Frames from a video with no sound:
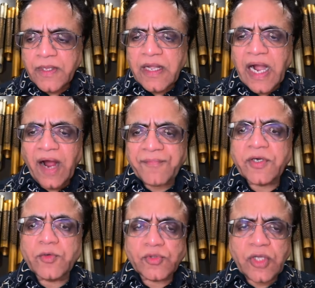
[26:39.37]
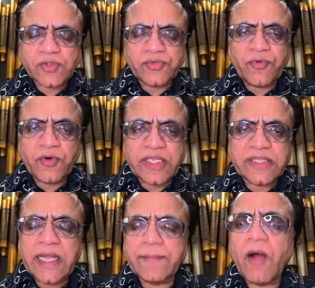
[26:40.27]
After 2014,
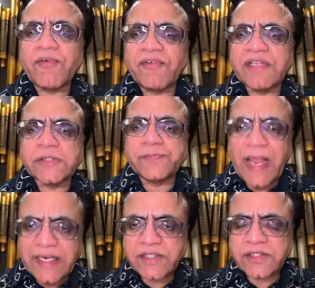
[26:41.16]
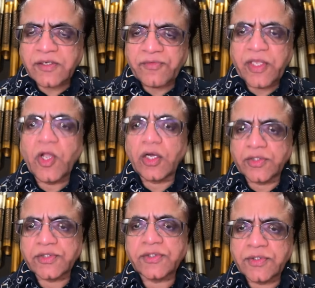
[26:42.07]
the amount of respect we
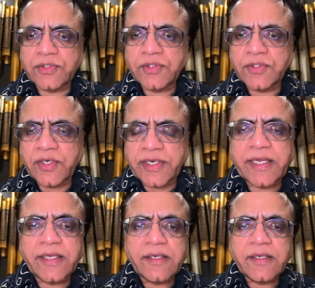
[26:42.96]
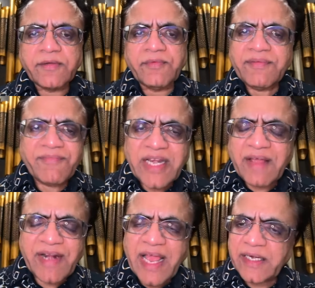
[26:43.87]
got, okay, we
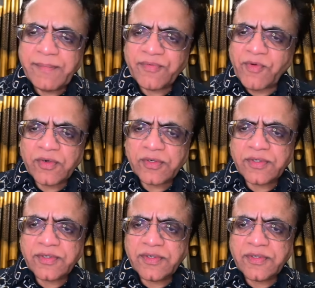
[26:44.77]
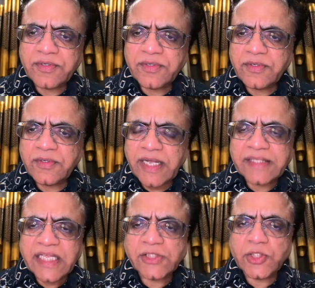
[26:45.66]
never had it before. And
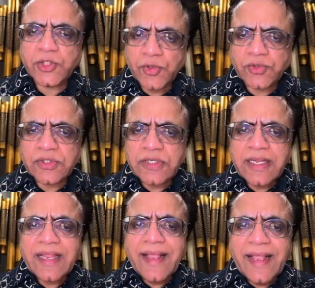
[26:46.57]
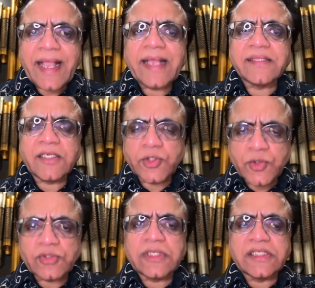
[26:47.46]
that's the truth. And true. The
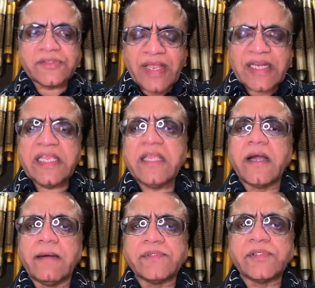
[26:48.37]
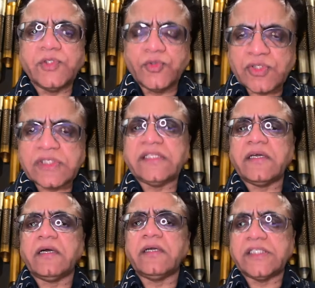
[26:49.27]
truth is, when he comes, you see
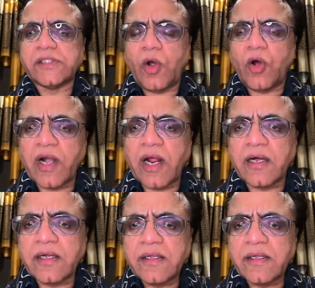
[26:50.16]
his aura.